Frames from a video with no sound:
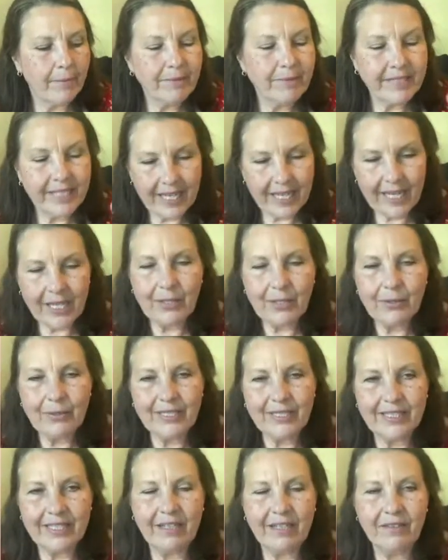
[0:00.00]
take
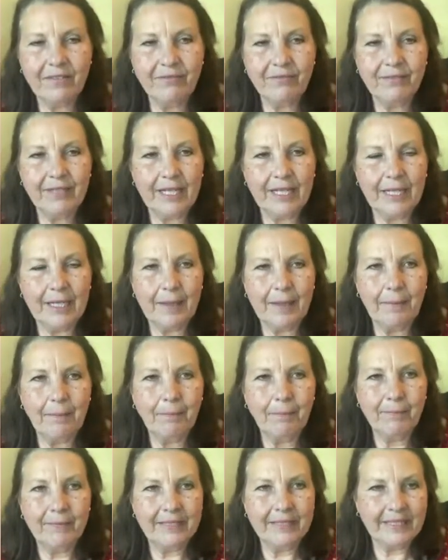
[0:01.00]
yourself
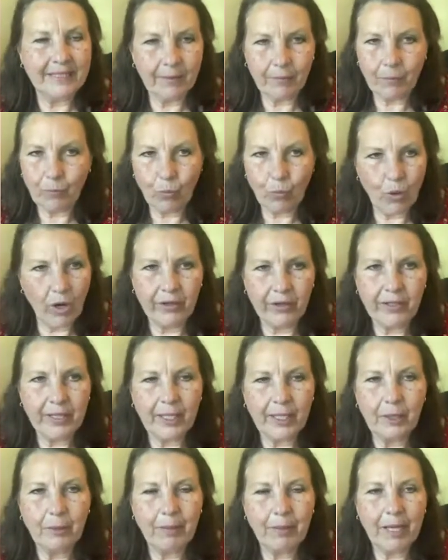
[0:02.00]
some
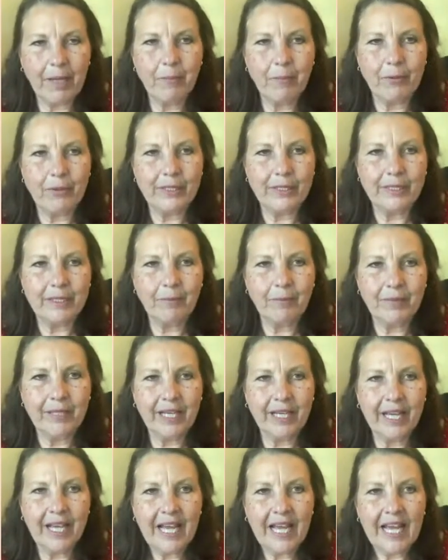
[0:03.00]
watercolor paper or
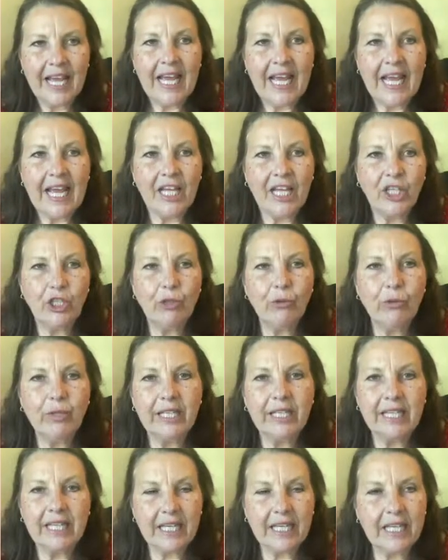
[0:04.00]
something, and you
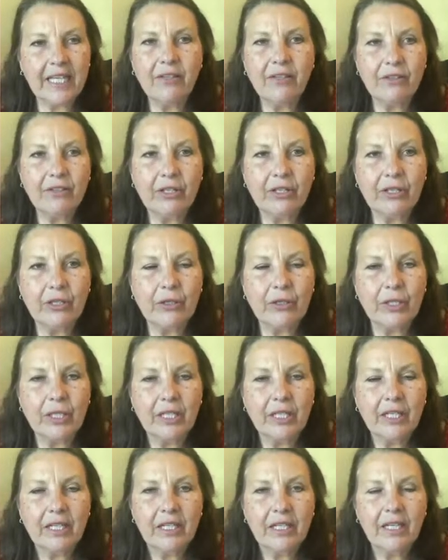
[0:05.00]
can either
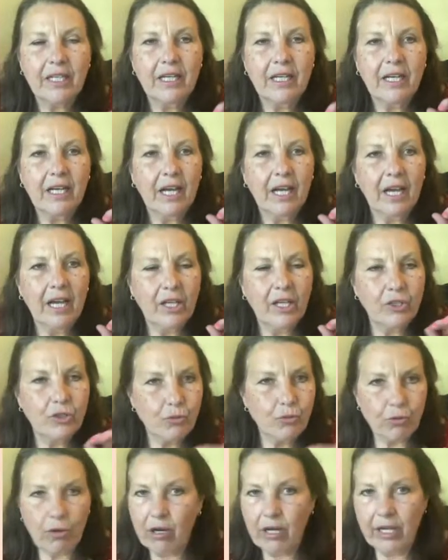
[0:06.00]

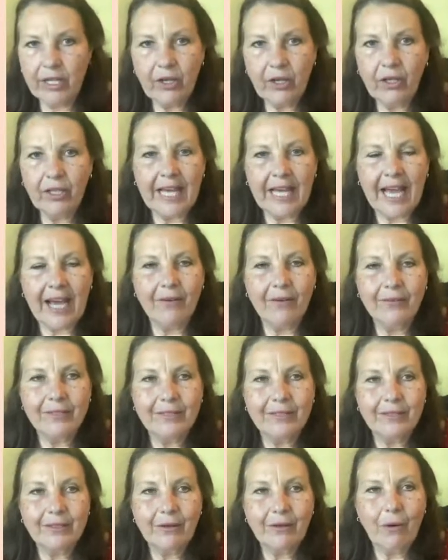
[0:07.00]
draw it all
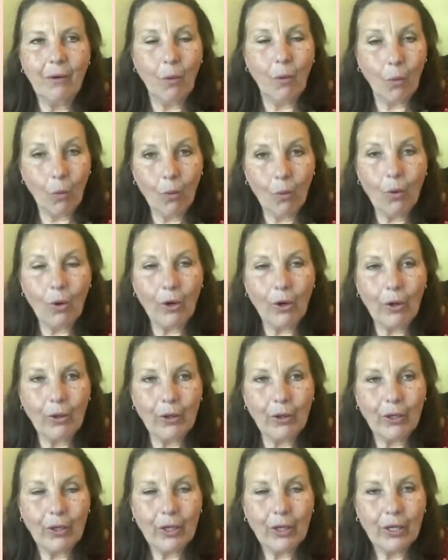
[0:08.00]
out
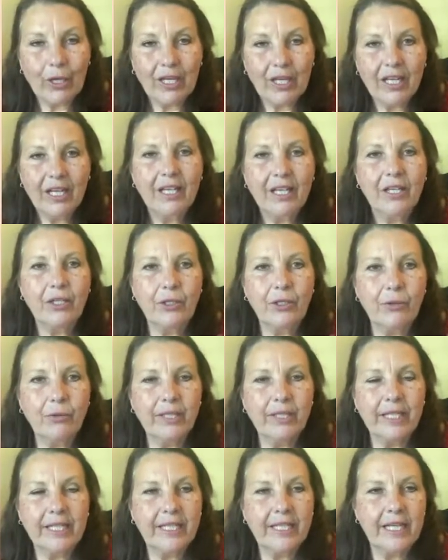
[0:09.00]
or you
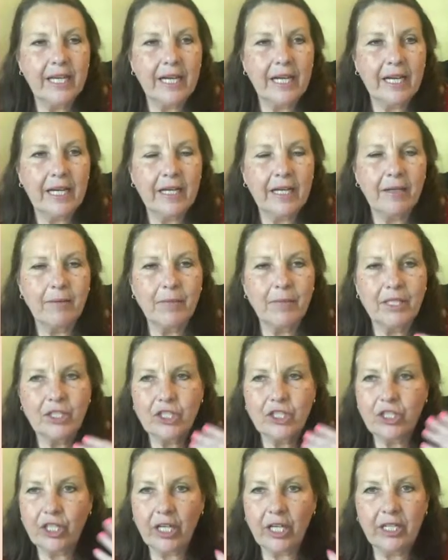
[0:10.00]
can
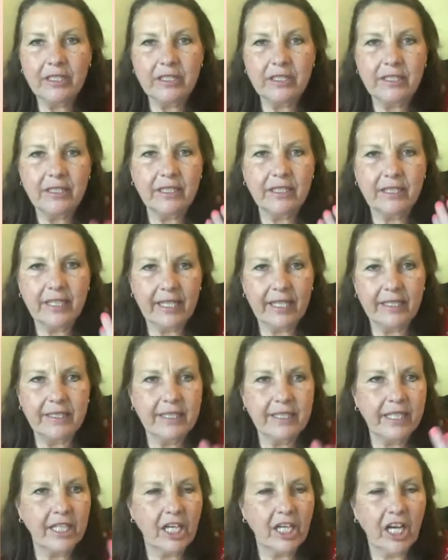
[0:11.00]
just let
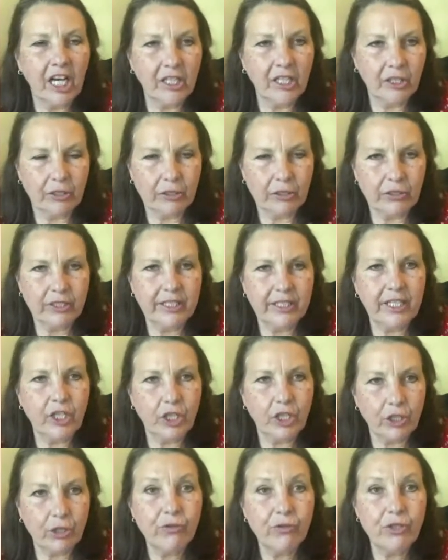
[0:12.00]
the colors that
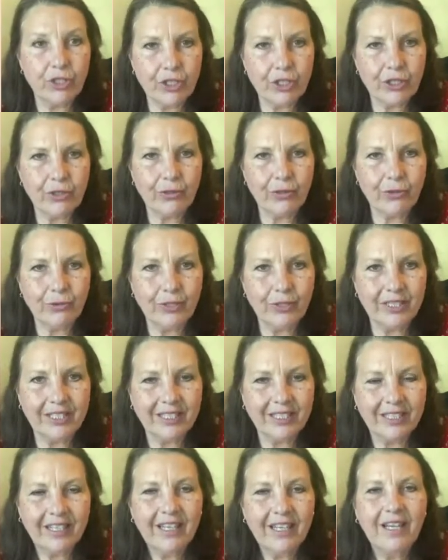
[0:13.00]
you
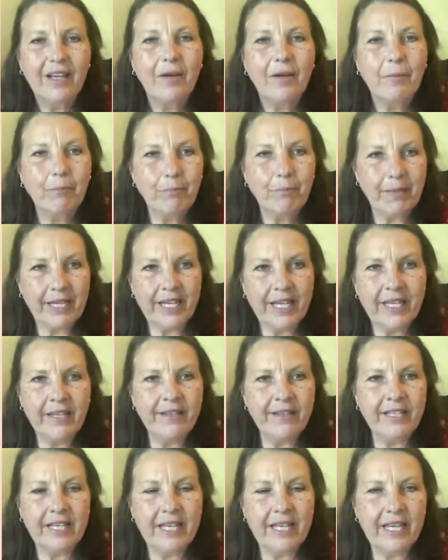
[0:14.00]
choose be
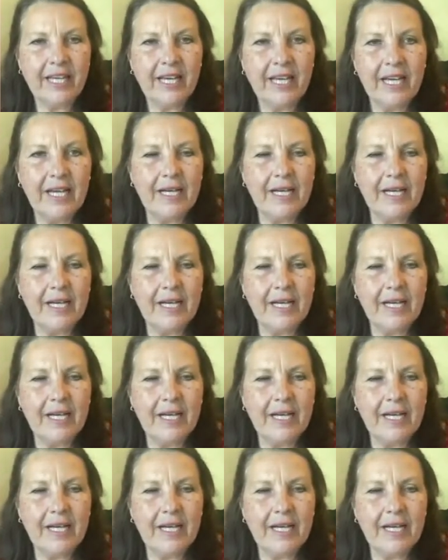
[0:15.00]
the